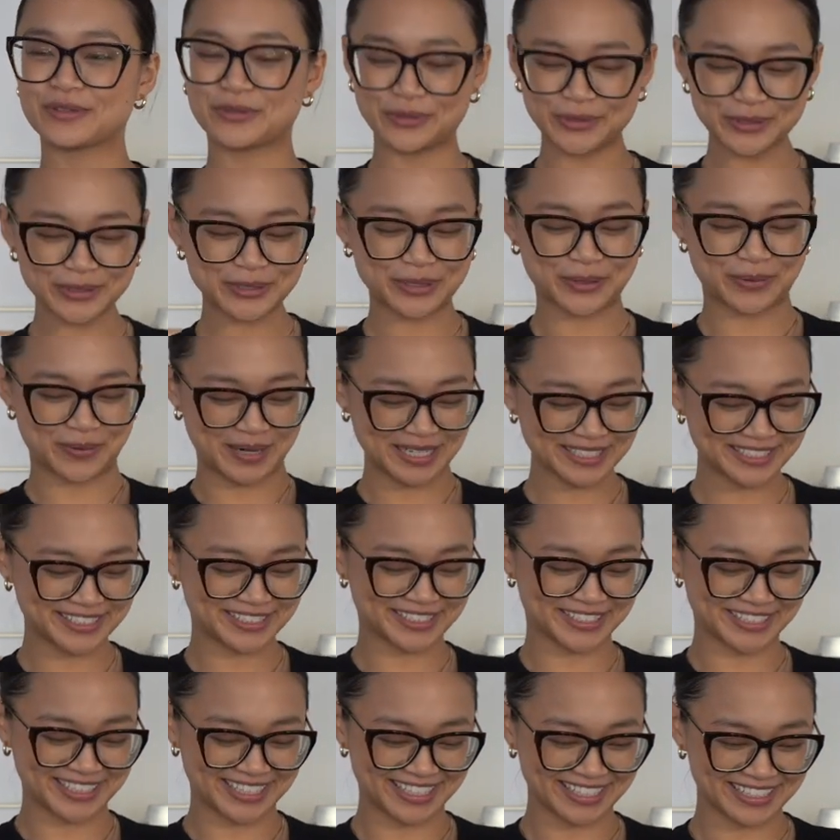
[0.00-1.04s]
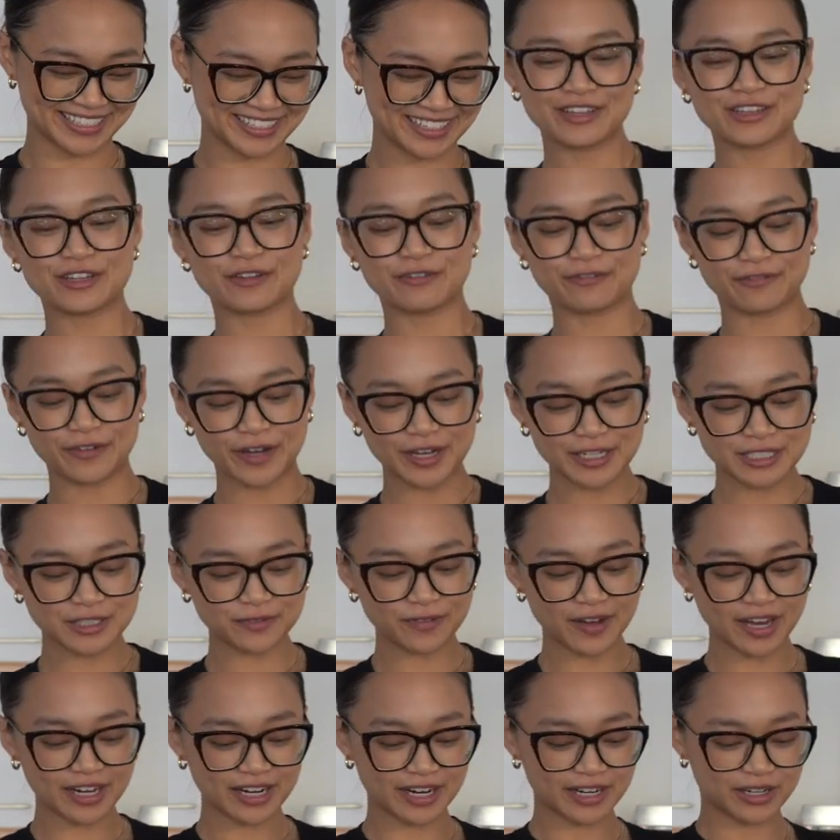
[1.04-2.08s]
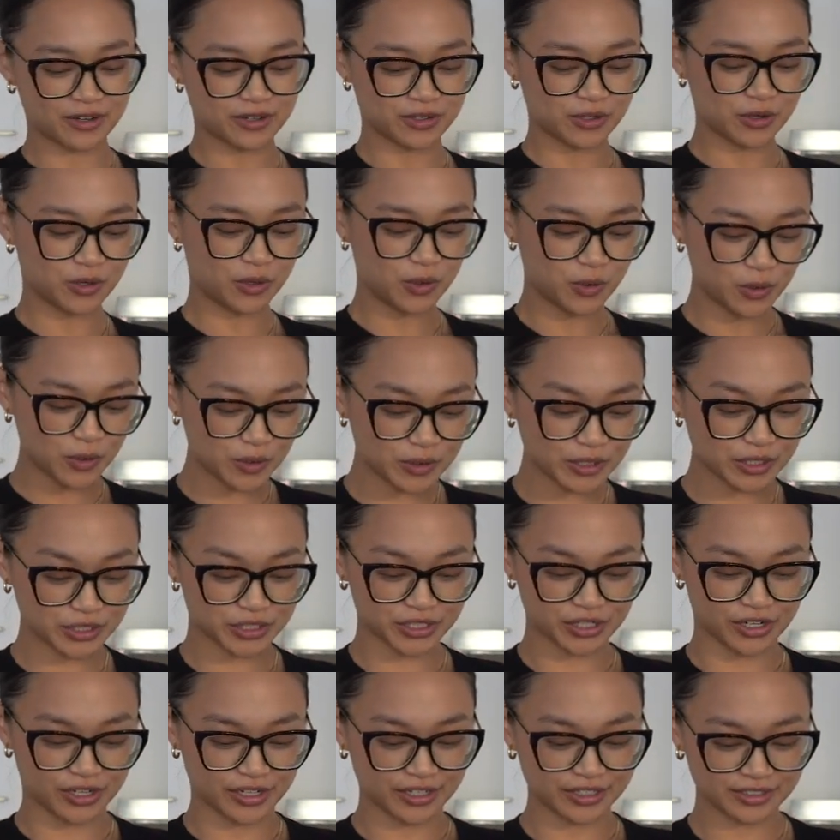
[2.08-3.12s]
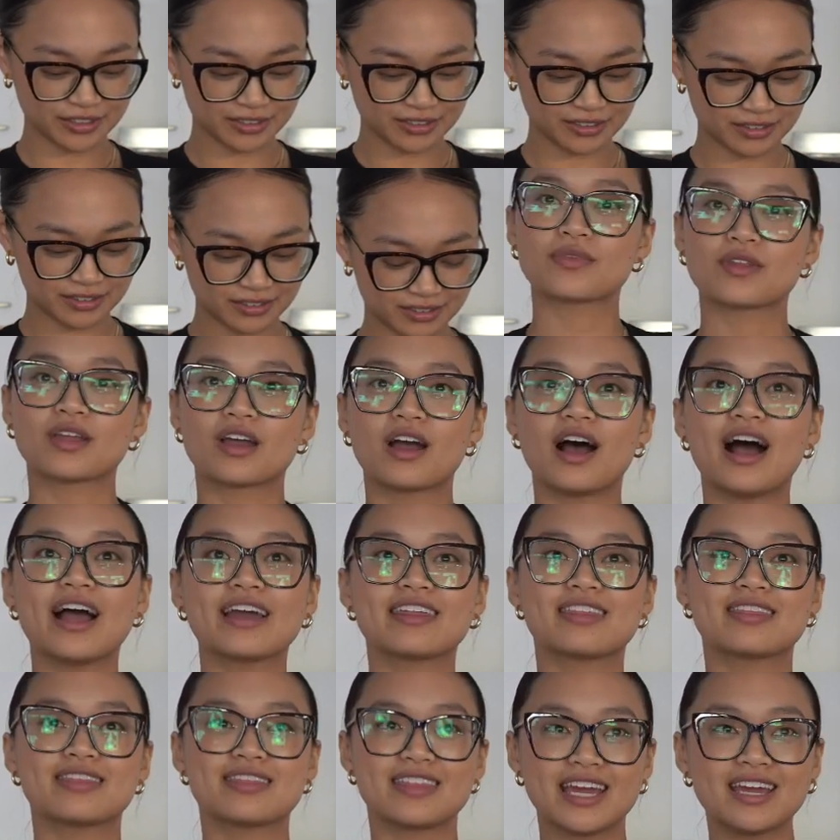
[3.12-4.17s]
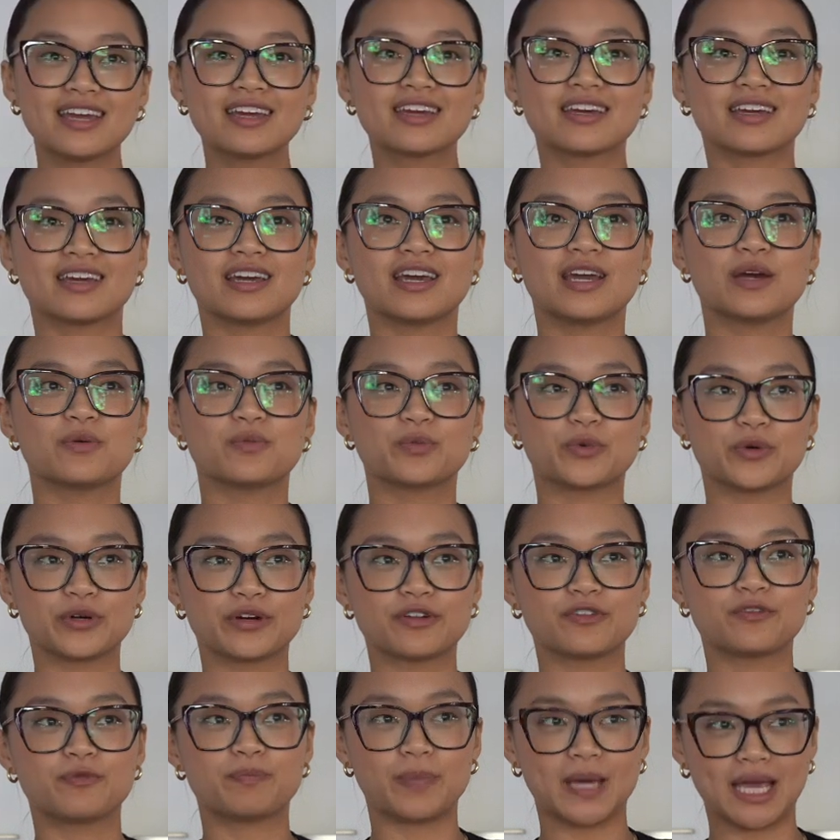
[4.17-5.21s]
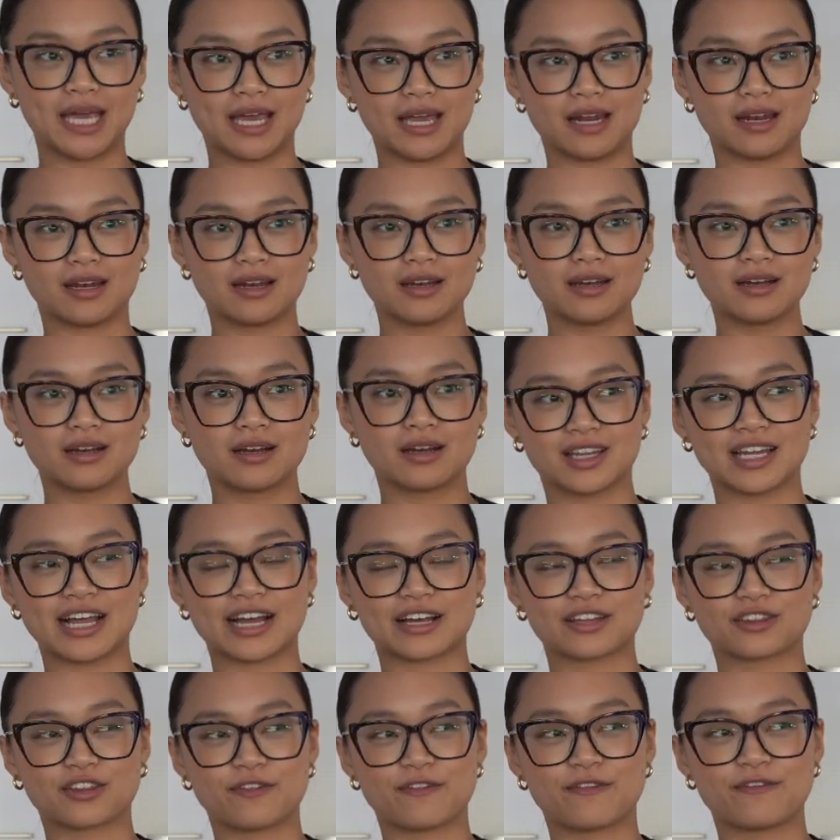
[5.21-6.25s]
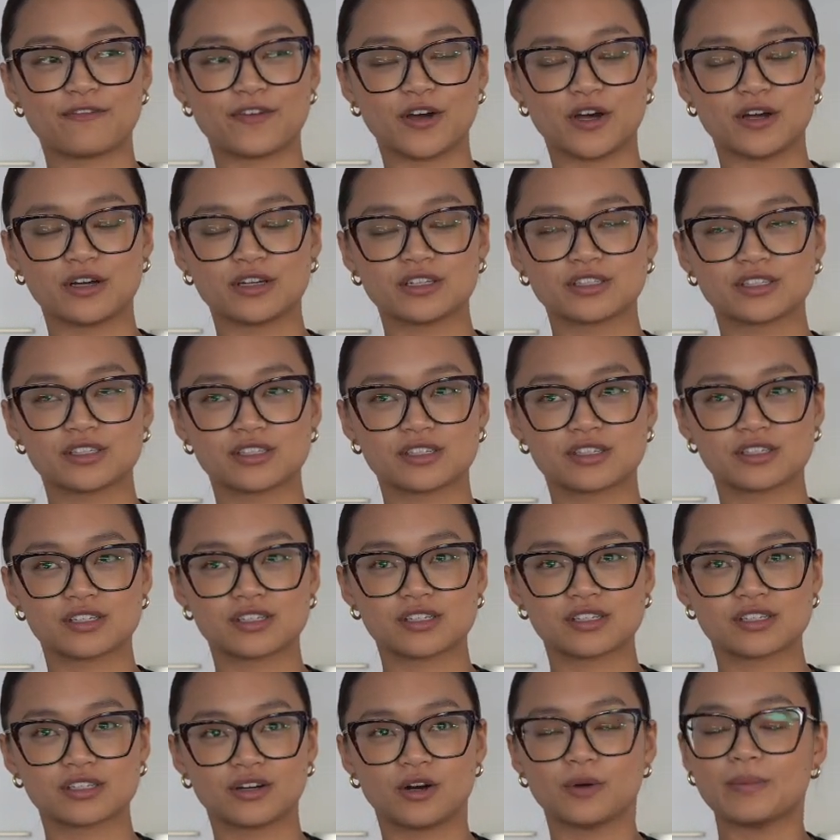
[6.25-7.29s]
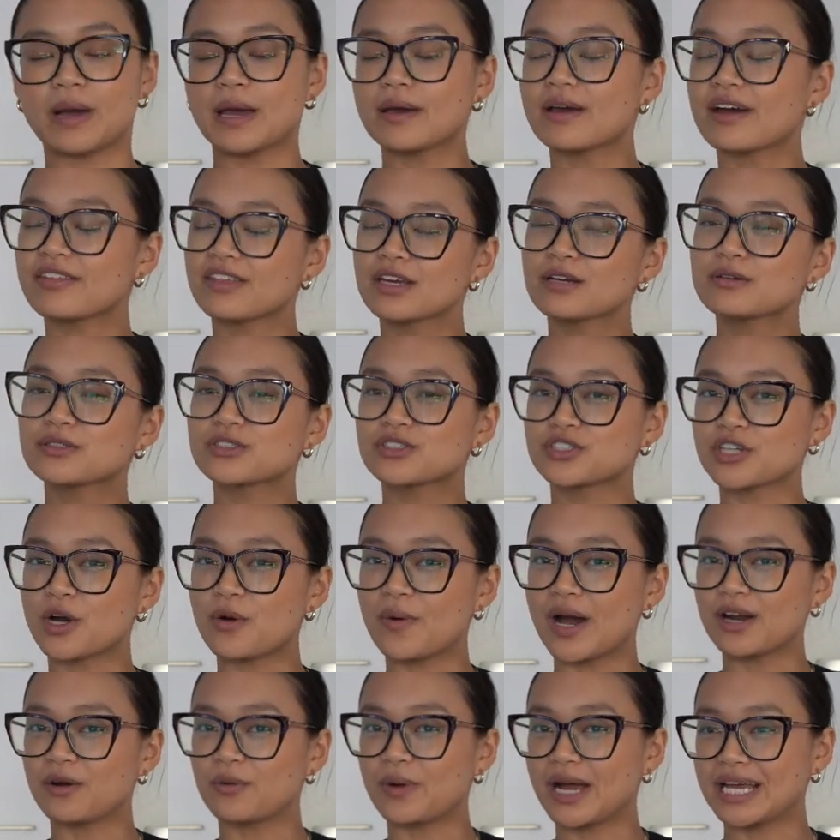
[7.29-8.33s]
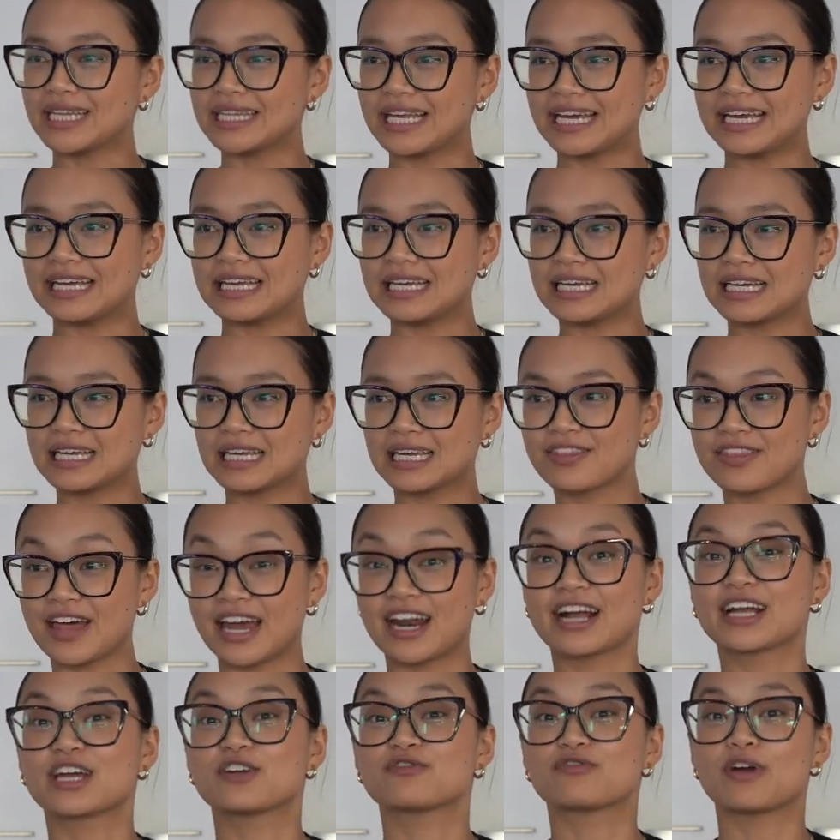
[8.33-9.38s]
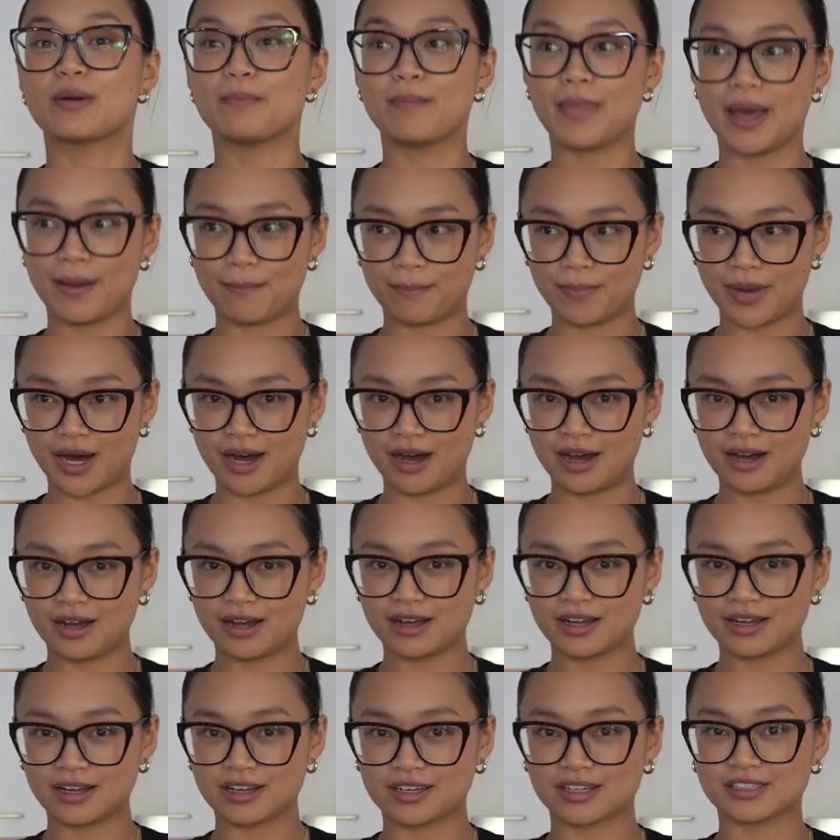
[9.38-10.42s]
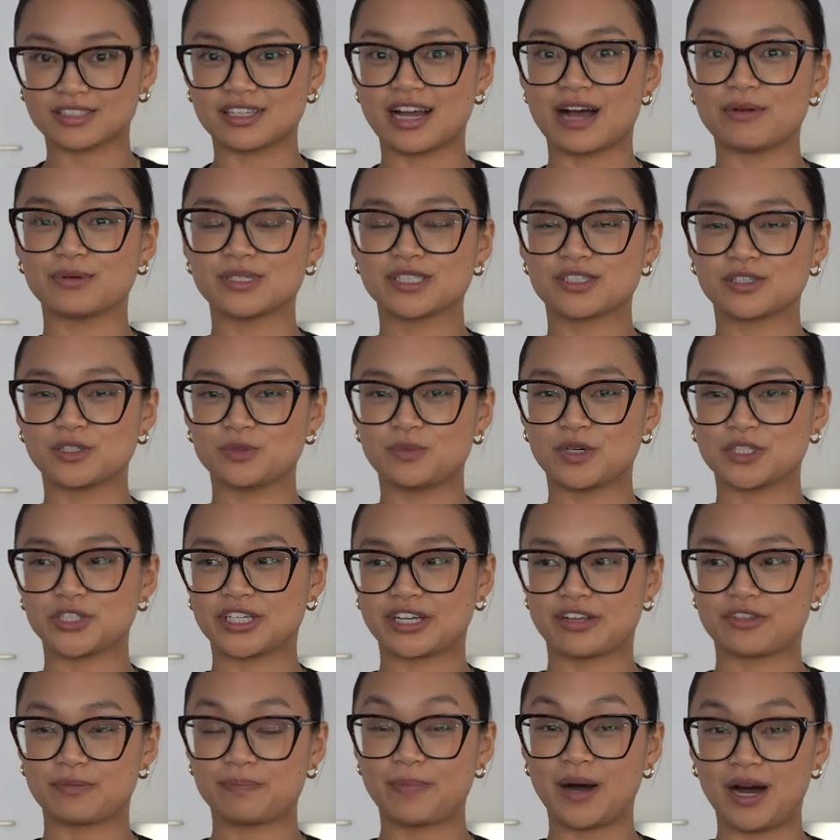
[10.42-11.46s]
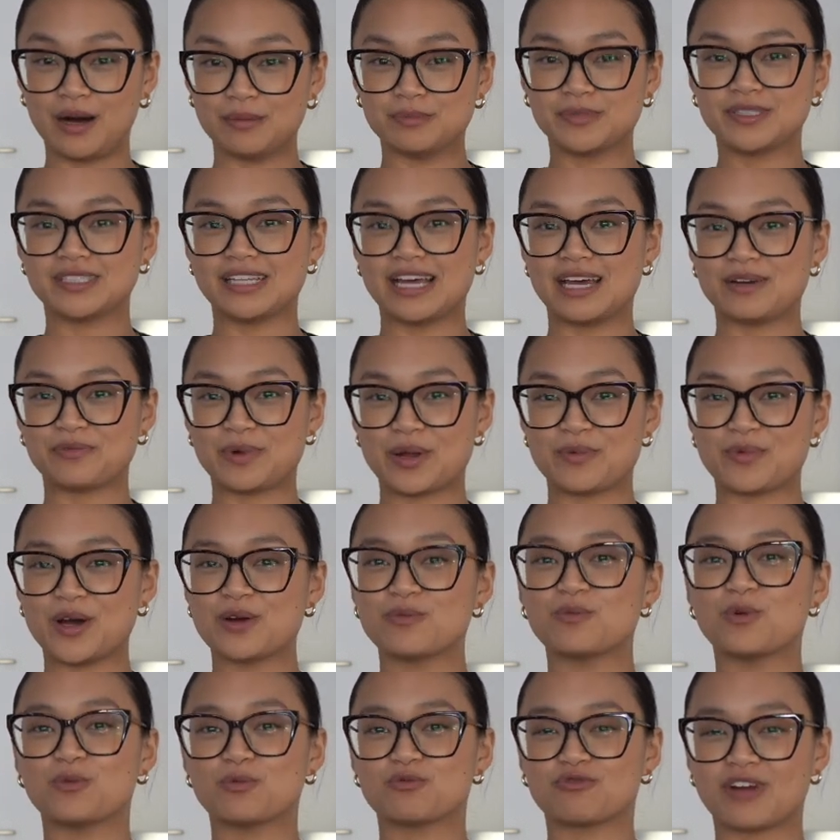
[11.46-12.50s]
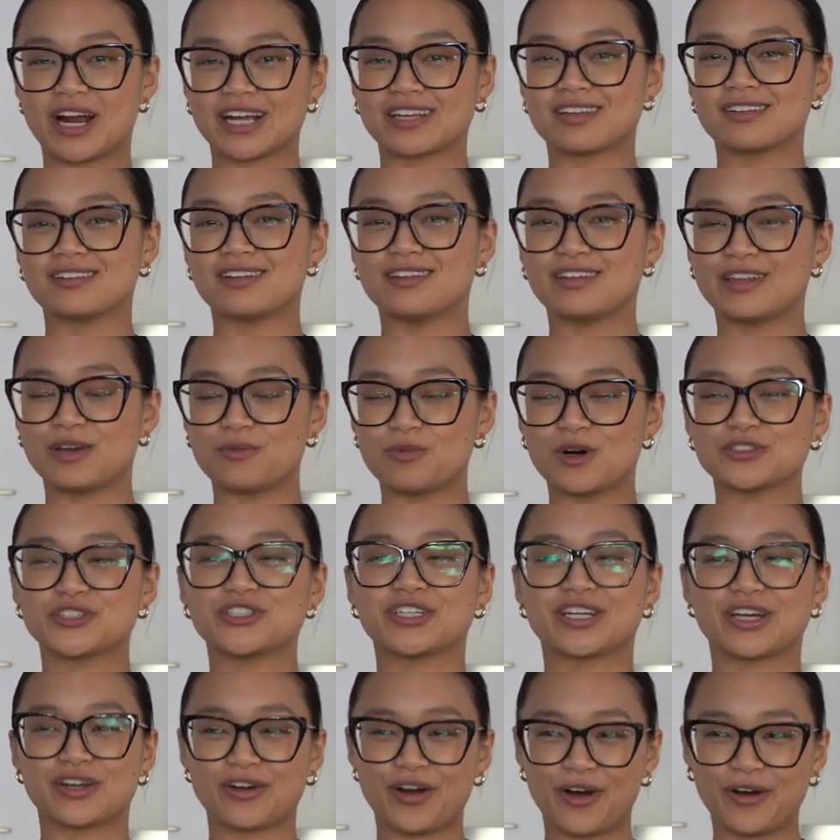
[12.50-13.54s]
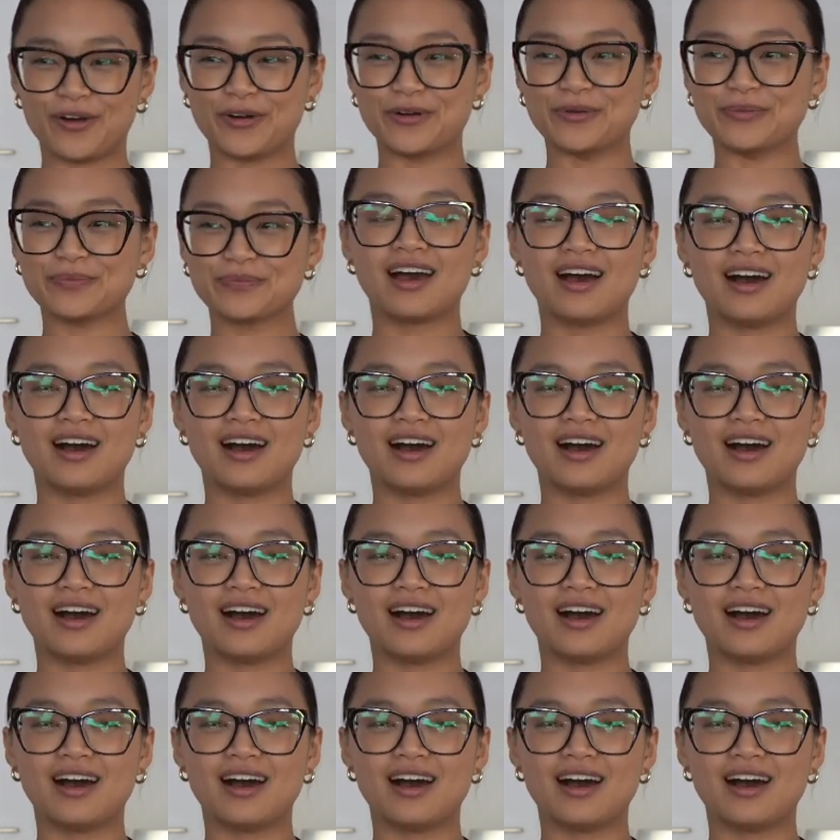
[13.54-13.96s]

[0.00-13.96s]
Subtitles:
Good question. The first fight I got hooked on, I think it would have been like the first, or maybe I think it was Joanna ALY that I can remember, because I was still watching at pubs then. We weren't regularly watching at home.